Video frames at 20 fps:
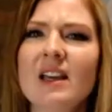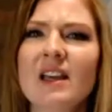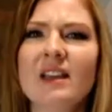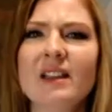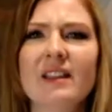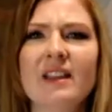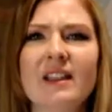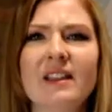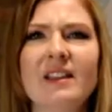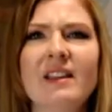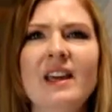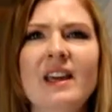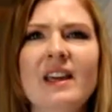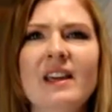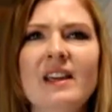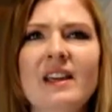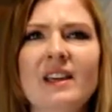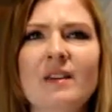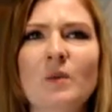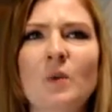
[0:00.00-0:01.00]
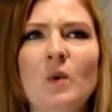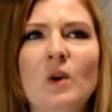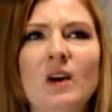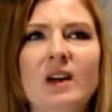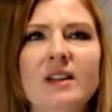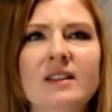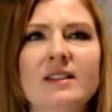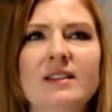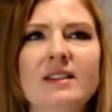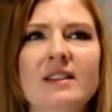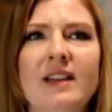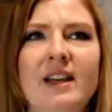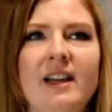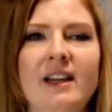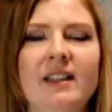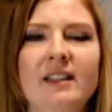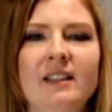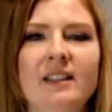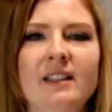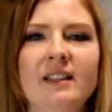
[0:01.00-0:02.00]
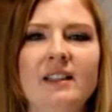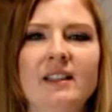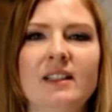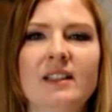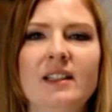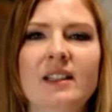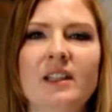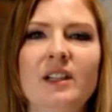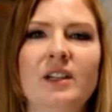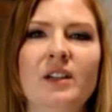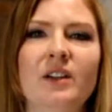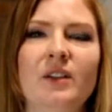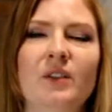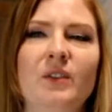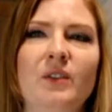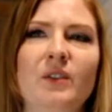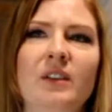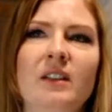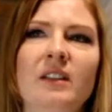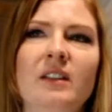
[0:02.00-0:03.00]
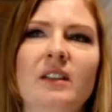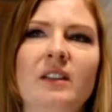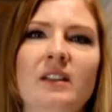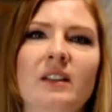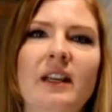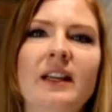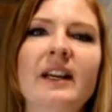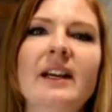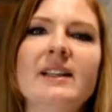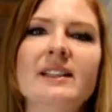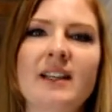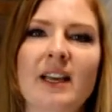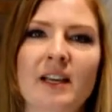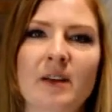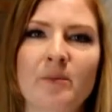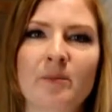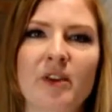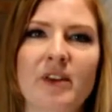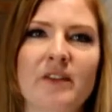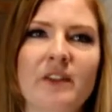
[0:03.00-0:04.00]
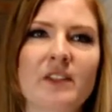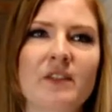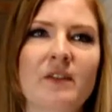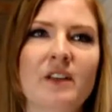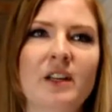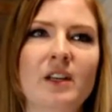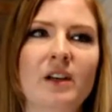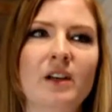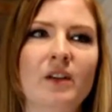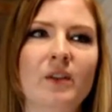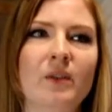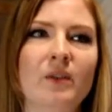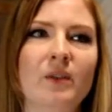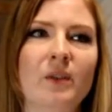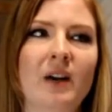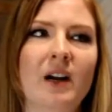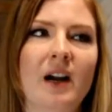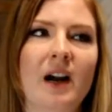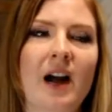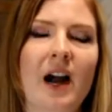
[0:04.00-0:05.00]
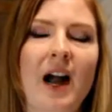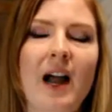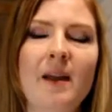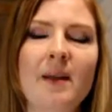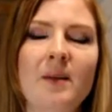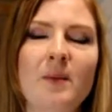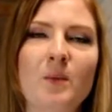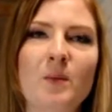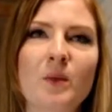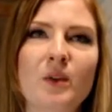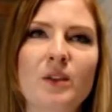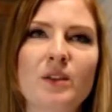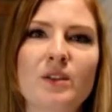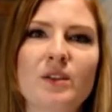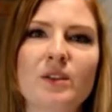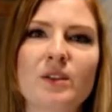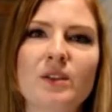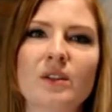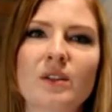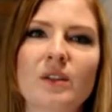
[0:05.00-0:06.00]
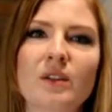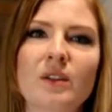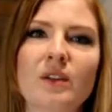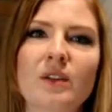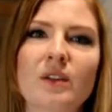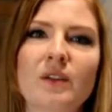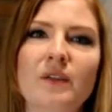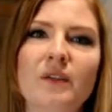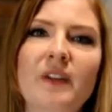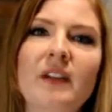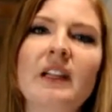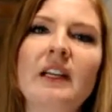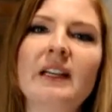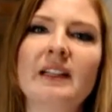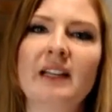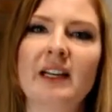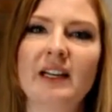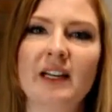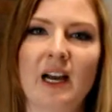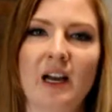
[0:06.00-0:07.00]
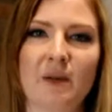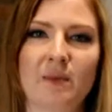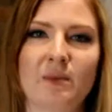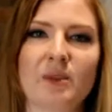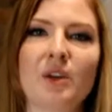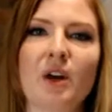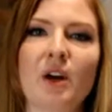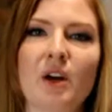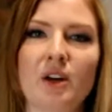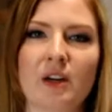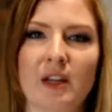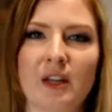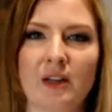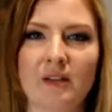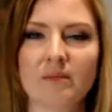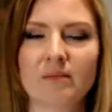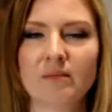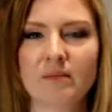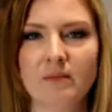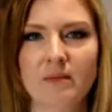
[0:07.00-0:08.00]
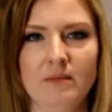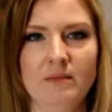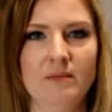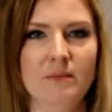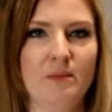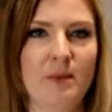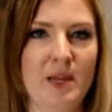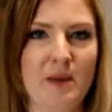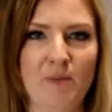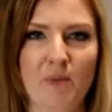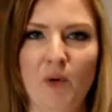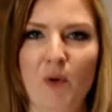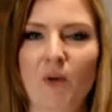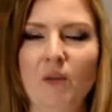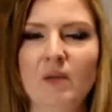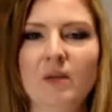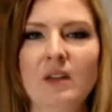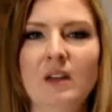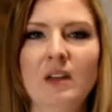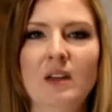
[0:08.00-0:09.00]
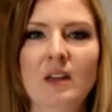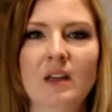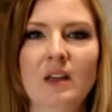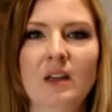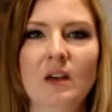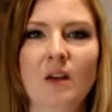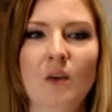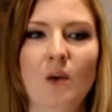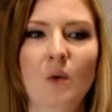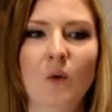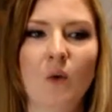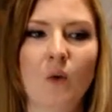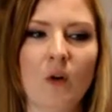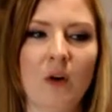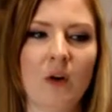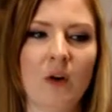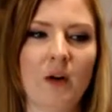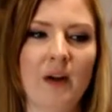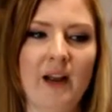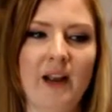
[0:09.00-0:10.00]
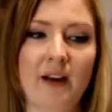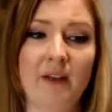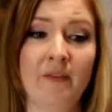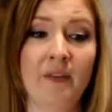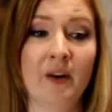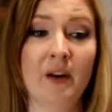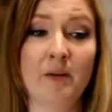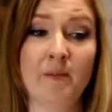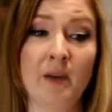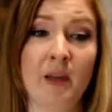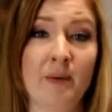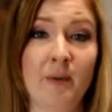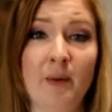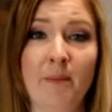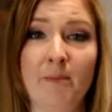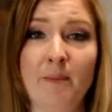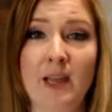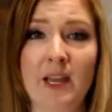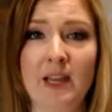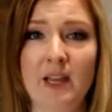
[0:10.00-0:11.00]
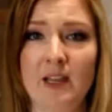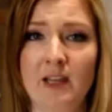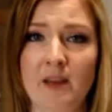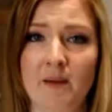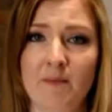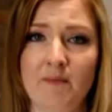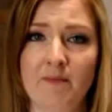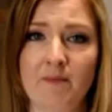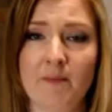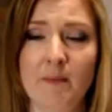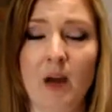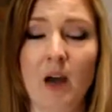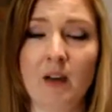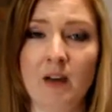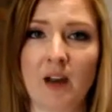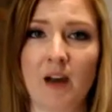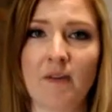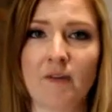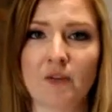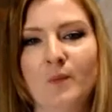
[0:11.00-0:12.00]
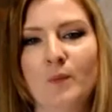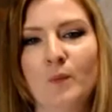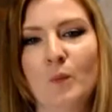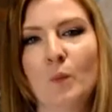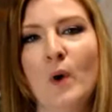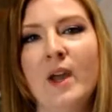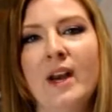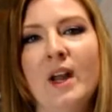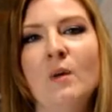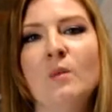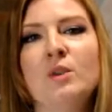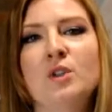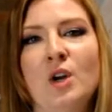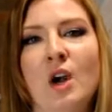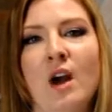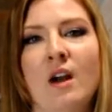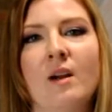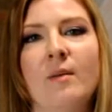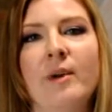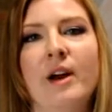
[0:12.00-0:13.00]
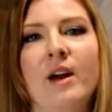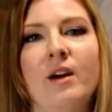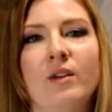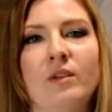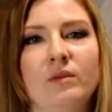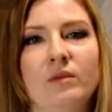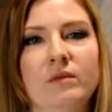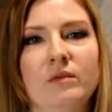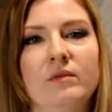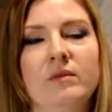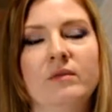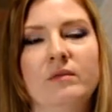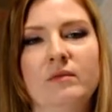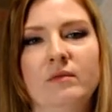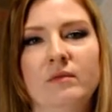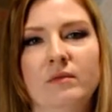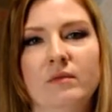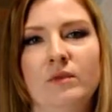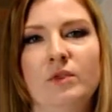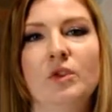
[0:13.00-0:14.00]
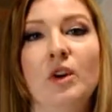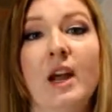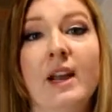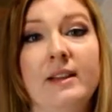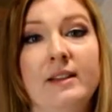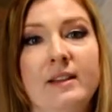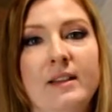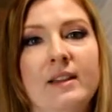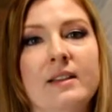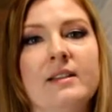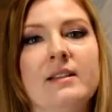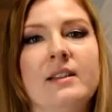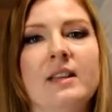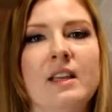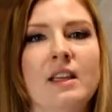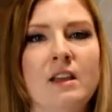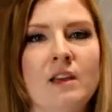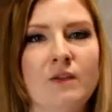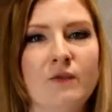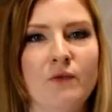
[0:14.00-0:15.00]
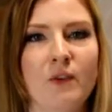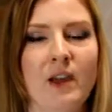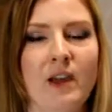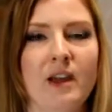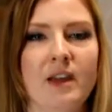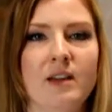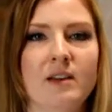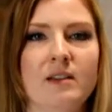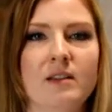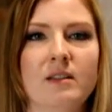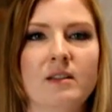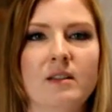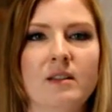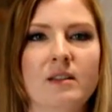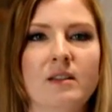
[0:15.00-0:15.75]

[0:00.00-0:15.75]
thing was that, like I said in a previous video, I was feeling like I was hurting people, or at a very minimum making them uncomfortable when I would talk about trying to conceive and